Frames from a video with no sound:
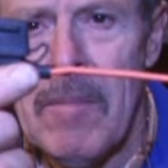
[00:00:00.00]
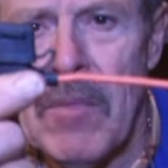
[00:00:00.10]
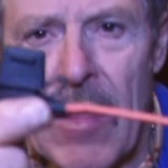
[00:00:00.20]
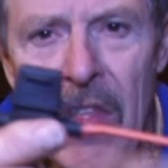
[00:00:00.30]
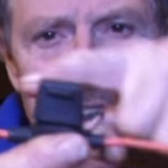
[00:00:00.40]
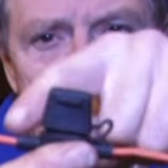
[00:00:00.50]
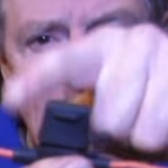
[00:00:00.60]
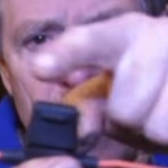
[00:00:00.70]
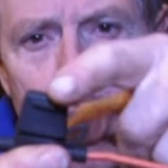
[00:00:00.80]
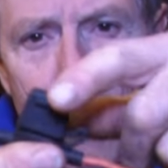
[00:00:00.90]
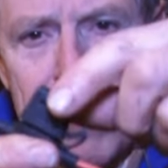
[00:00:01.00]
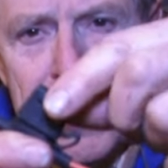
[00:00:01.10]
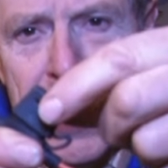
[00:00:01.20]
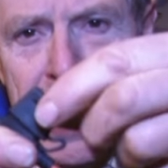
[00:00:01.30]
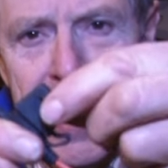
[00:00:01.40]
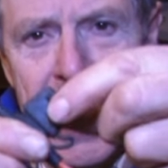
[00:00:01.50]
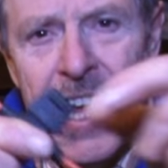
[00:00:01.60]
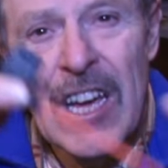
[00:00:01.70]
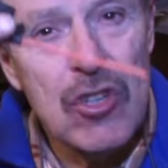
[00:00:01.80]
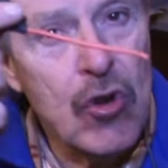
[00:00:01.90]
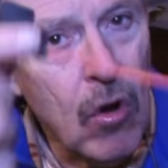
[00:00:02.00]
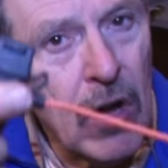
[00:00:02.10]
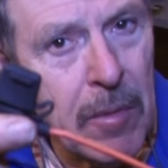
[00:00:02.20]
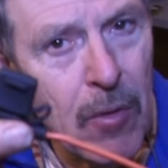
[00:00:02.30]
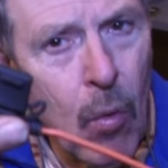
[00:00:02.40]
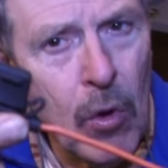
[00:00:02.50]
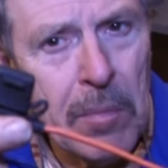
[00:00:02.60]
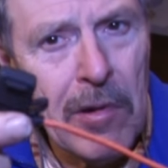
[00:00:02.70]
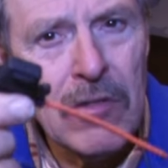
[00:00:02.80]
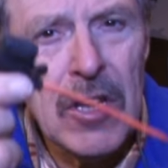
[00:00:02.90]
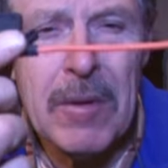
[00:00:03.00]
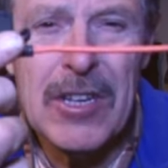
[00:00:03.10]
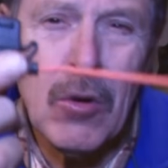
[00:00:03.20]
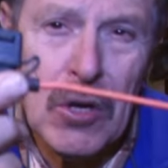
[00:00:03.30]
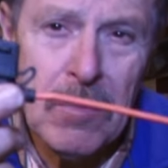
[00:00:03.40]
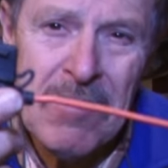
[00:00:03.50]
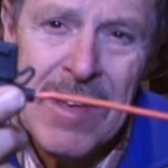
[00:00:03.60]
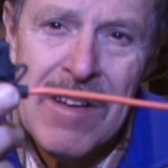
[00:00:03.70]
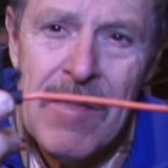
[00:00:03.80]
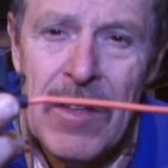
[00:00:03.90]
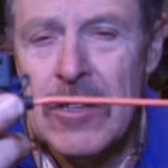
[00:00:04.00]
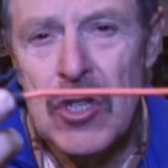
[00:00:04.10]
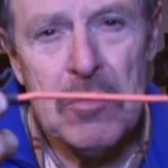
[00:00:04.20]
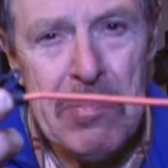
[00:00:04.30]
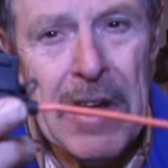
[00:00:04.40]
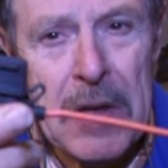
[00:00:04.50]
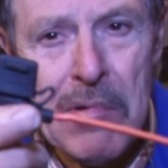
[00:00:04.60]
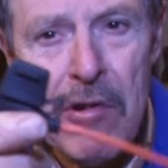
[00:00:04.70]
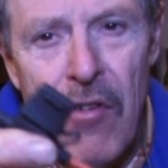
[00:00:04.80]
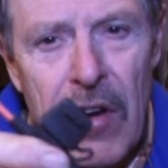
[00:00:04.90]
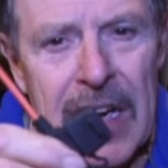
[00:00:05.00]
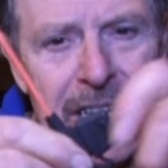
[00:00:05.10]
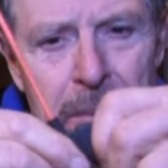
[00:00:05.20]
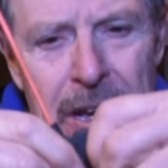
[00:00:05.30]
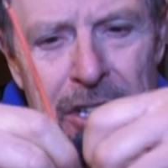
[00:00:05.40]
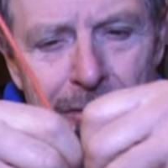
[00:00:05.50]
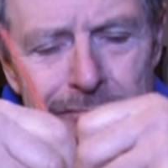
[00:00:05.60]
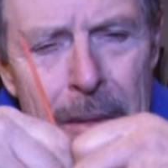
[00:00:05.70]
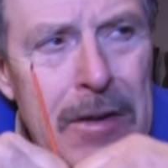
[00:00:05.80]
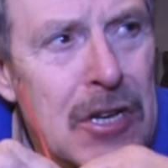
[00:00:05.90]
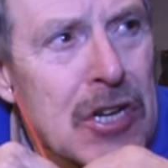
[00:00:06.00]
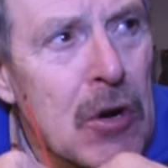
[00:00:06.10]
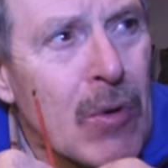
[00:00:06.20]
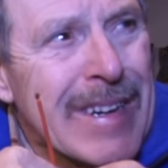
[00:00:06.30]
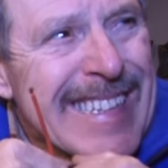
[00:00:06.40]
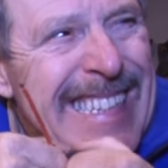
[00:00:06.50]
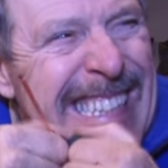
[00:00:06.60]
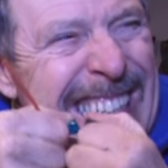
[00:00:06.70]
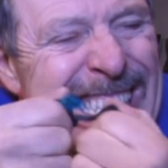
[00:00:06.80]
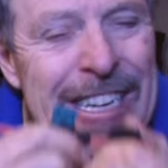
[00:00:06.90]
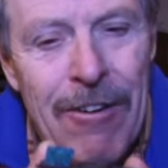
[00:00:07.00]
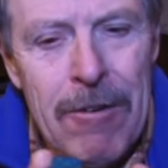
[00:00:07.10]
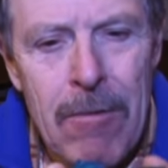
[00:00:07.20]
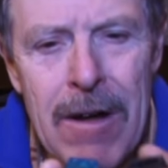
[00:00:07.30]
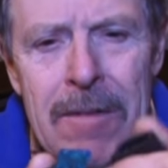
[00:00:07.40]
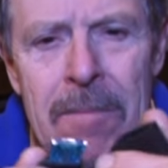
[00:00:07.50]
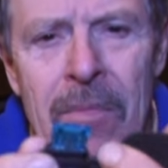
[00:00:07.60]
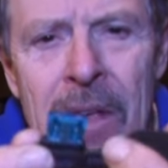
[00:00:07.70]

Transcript: Now that's the holder it's in. It's not going to be waterproof. It's going to be sort of spray proof, I guess. It's a rubber sealed tight one.